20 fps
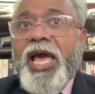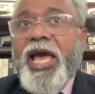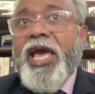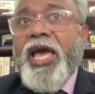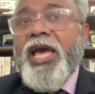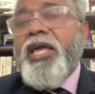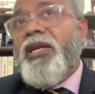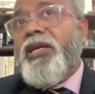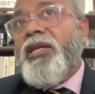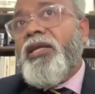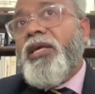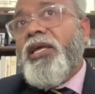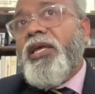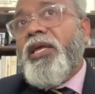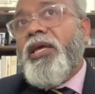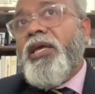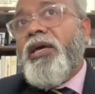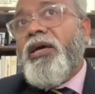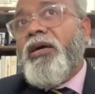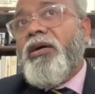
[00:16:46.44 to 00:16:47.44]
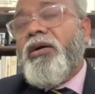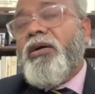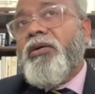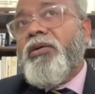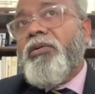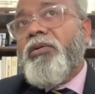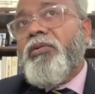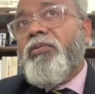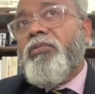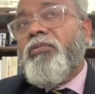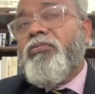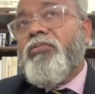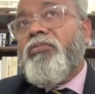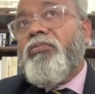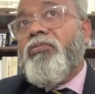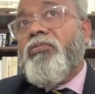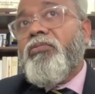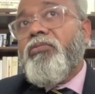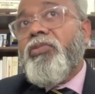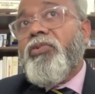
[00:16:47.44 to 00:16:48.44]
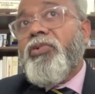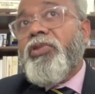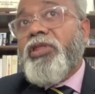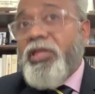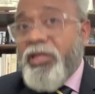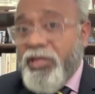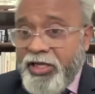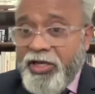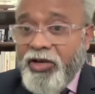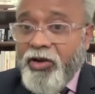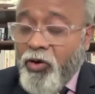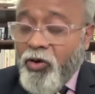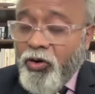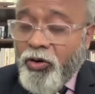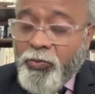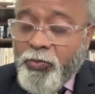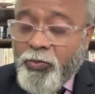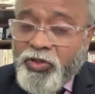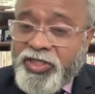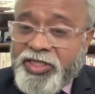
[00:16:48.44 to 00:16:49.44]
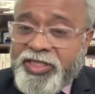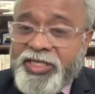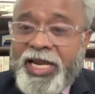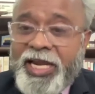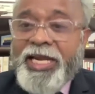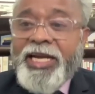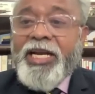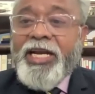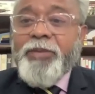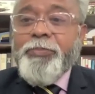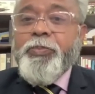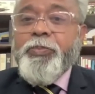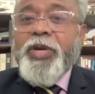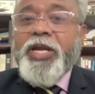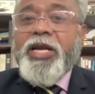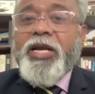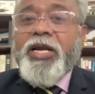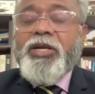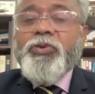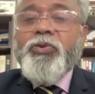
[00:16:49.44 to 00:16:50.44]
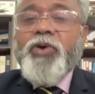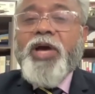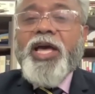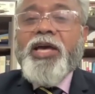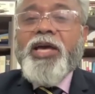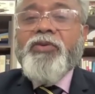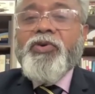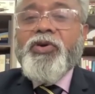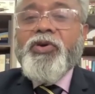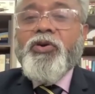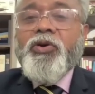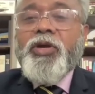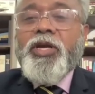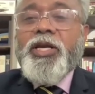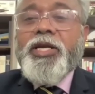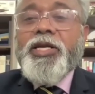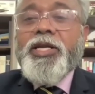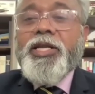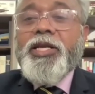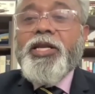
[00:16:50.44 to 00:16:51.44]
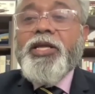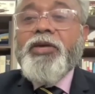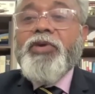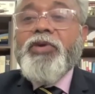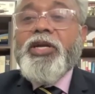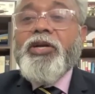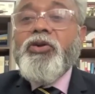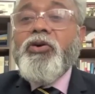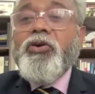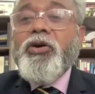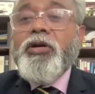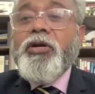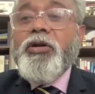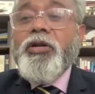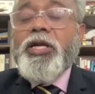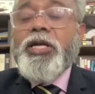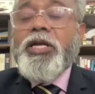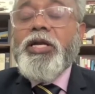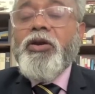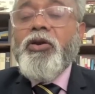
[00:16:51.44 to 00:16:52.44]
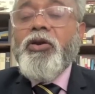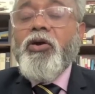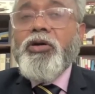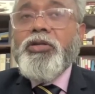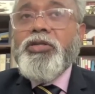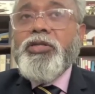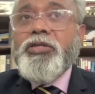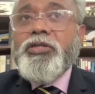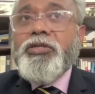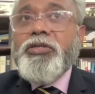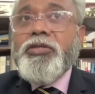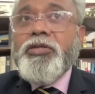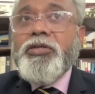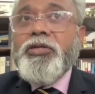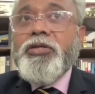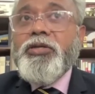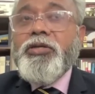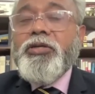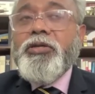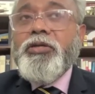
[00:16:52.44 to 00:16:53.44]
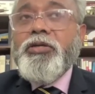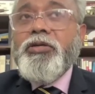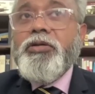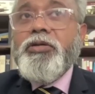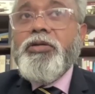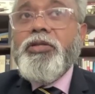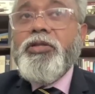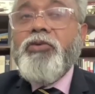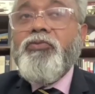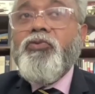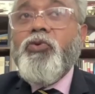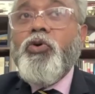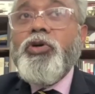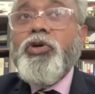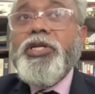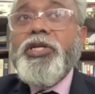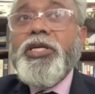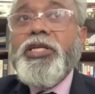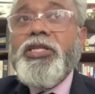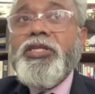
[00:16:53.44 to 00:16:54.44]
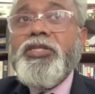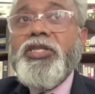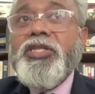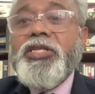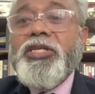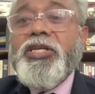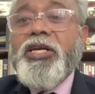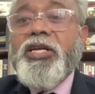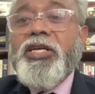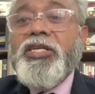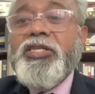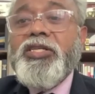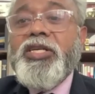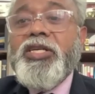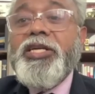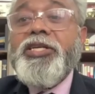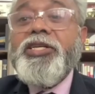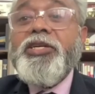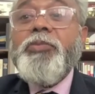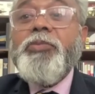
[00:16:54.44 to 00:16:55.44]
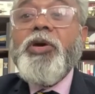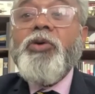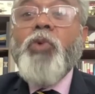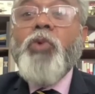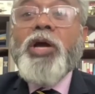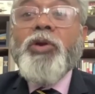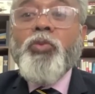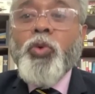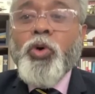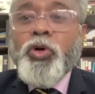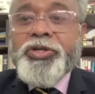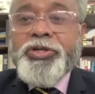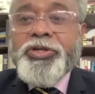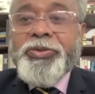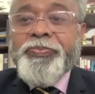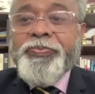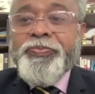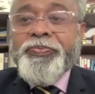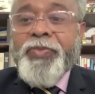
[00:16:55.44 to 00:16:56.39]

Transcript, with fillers: And uh, they almost signed a bill to have a Royal Indian Navy. It got it lost uh, the vote in the central legislature by one vote,